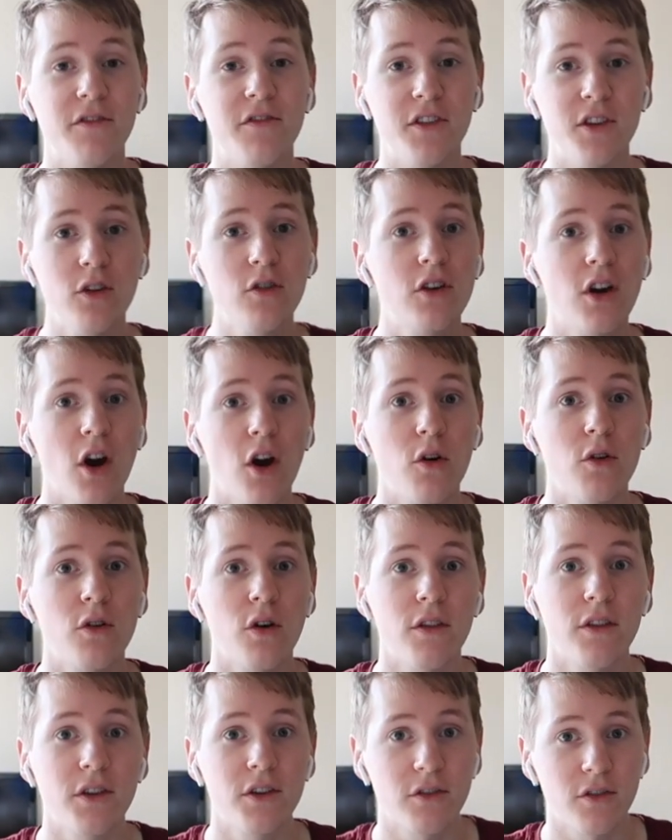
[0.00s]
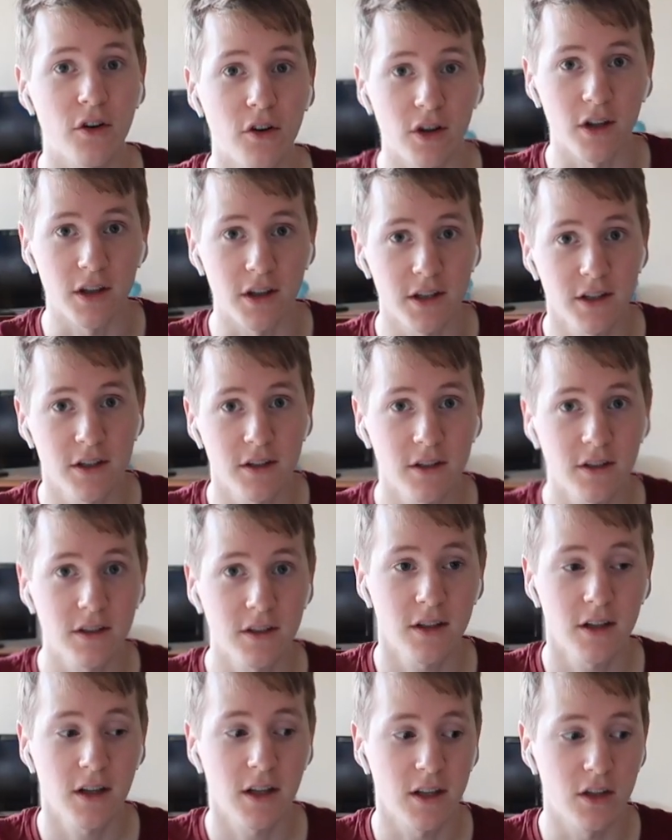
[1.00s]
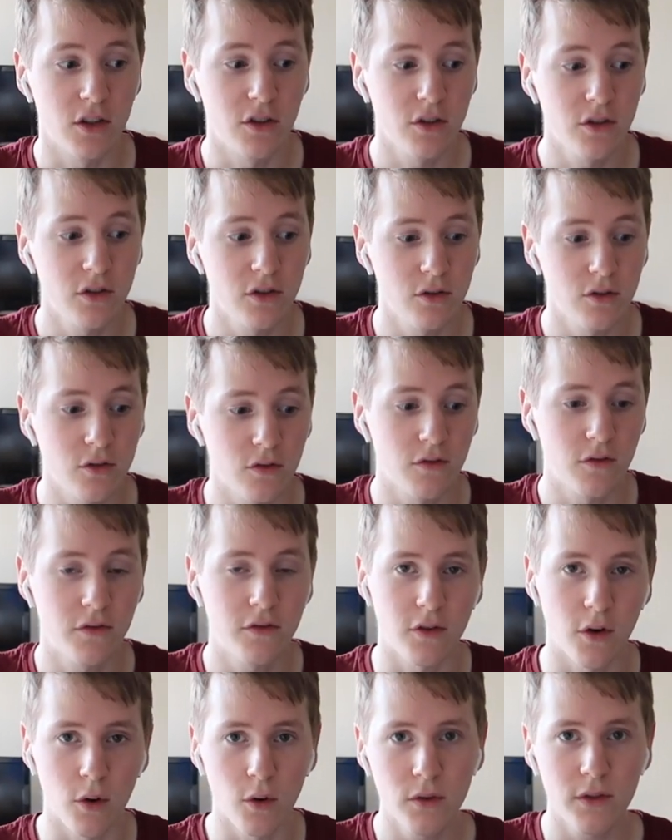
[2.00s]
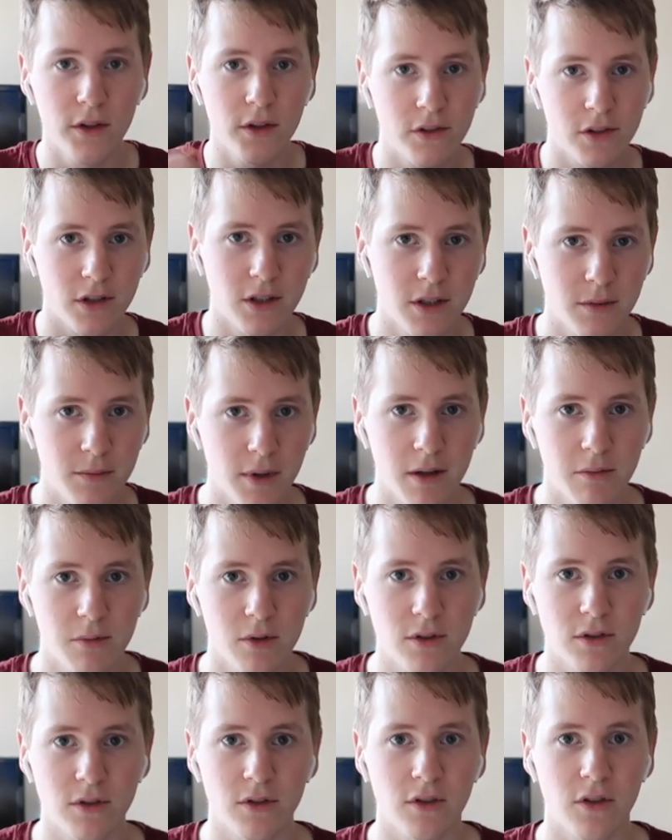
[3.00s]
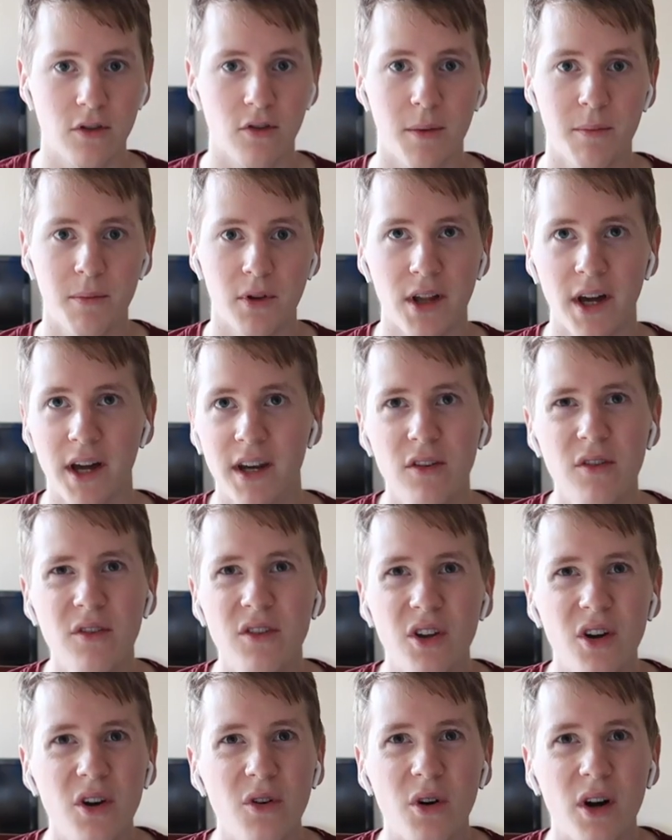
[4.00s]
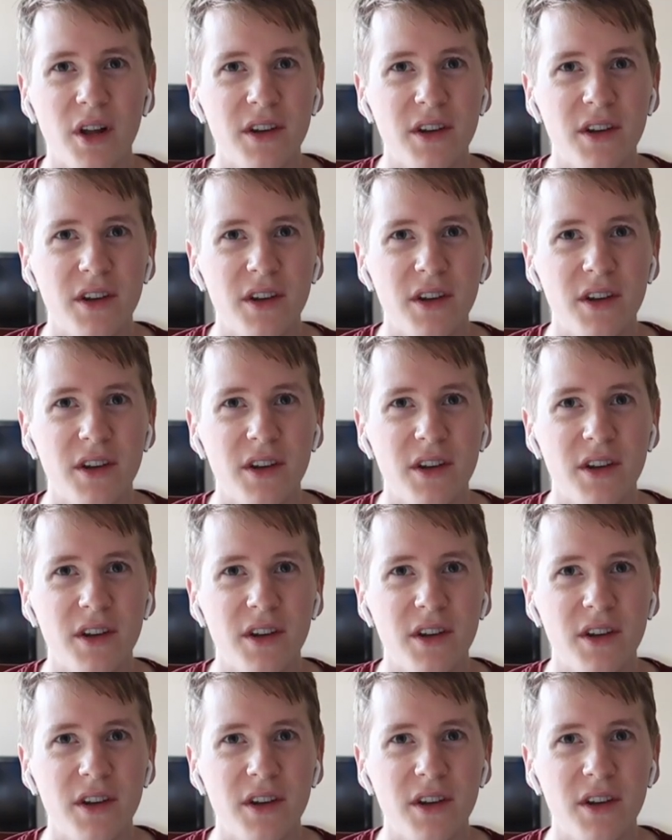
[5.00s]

If you go on the toilet, do you fold the toilet paper or do you crumble? I don't know.